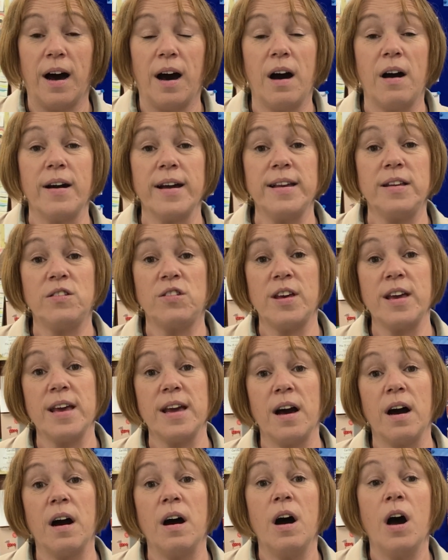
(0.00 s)

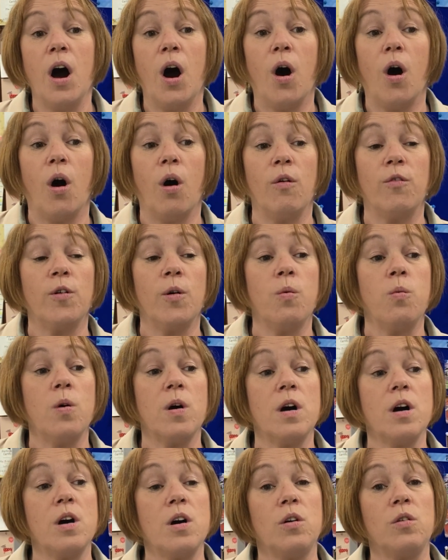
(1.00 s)
idea of a
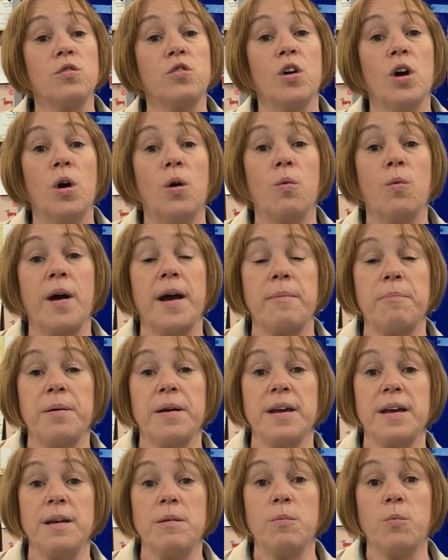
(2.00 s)
world where
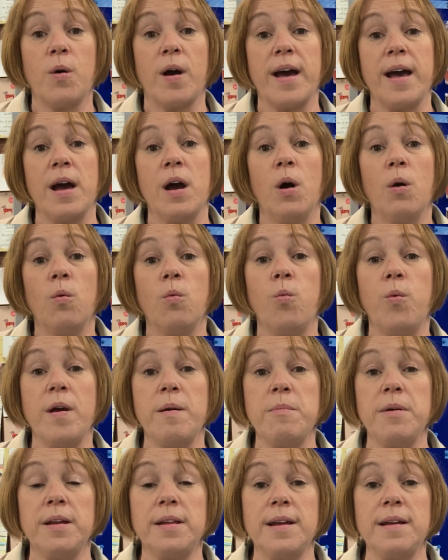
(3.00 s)
p where
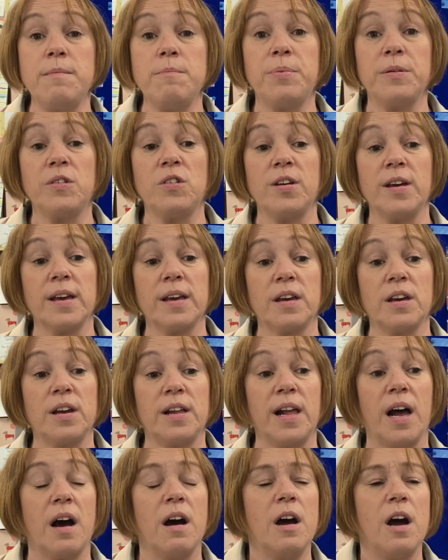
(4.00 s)
women in
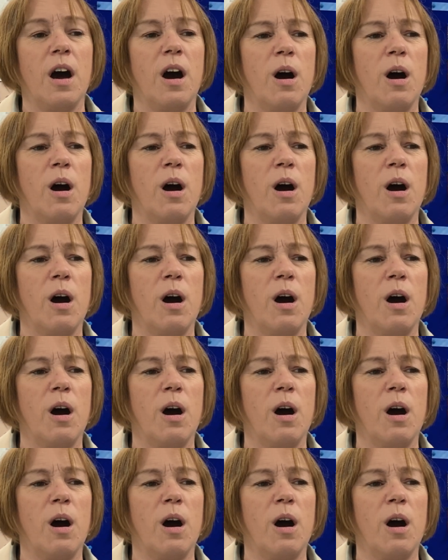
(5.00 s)
particular